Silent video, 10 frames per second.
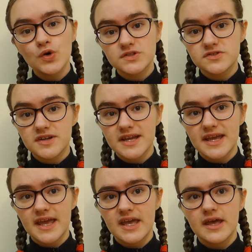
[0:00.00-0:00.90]

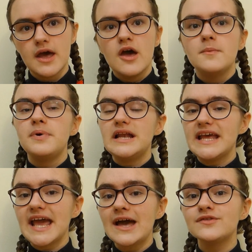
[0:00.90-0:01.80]
watering it,
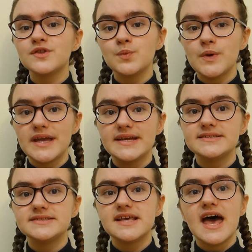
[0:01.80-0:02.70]
pulling out the
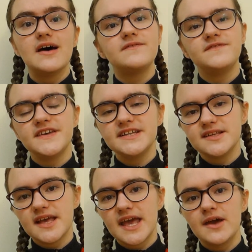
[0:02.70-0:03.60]
weeds and
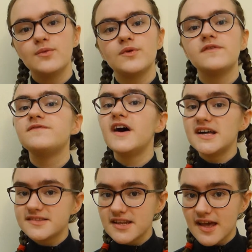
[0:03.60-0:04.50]
feeding it with
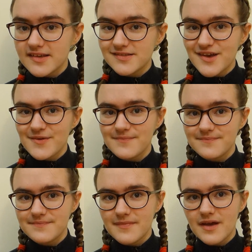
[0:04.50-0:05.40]
fertilizer.
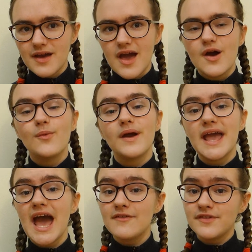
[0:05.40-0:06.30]

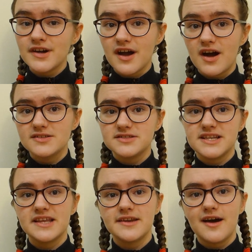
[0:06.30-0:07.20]
We have a
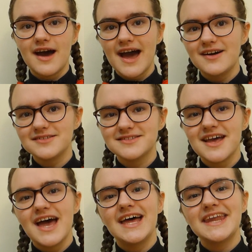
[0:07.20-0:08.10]
garden in our
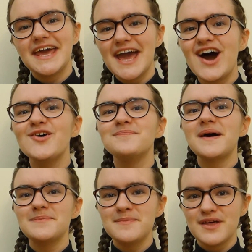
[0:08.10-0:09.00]
house and I help
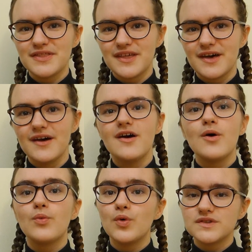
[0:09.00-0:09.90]
my mother
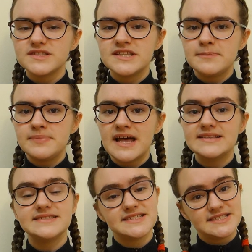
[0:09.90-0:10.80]
water the
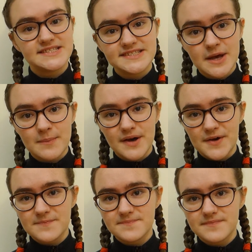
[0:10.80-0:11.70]
plants in the
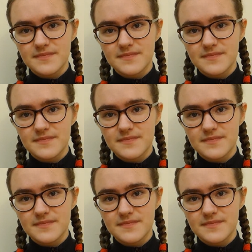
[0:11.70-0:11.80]
summer.